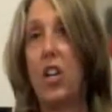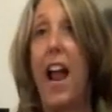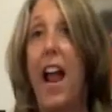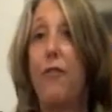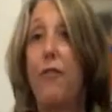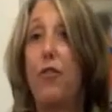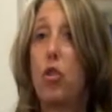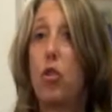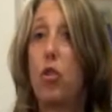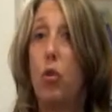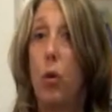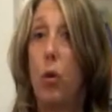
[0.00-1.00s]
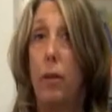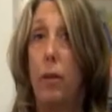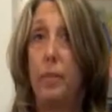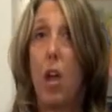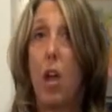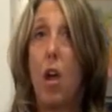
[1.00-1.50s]
after school,
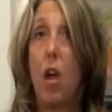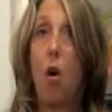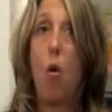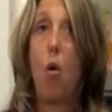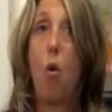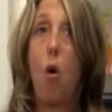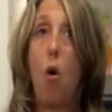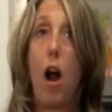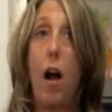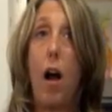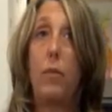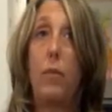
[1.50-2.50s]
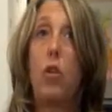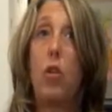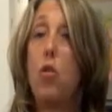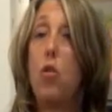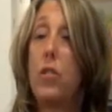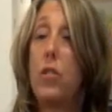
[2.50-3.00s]
or
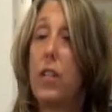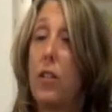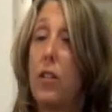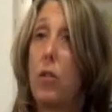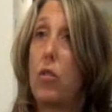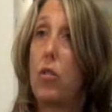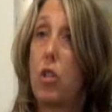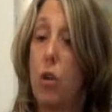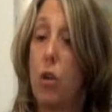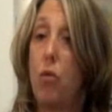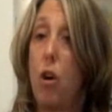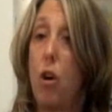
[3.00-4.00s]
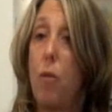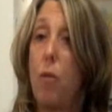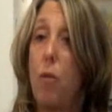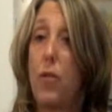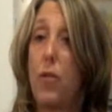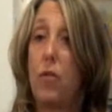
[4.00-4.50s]
use it to group the
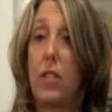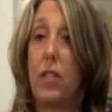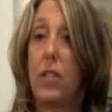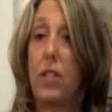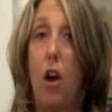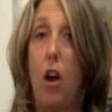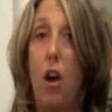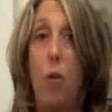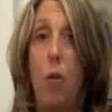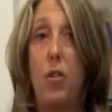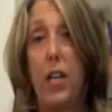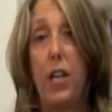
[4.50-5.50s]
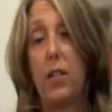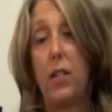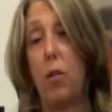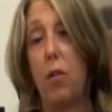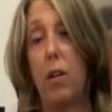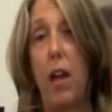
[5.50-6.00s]
students in homogeneous
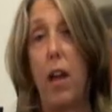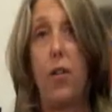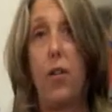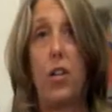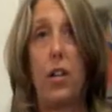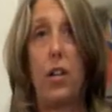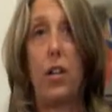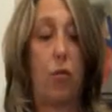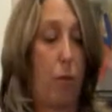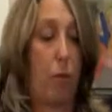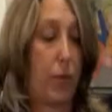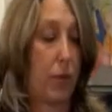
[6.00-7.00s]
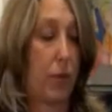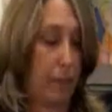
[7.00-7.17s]
or heterogeneous groups.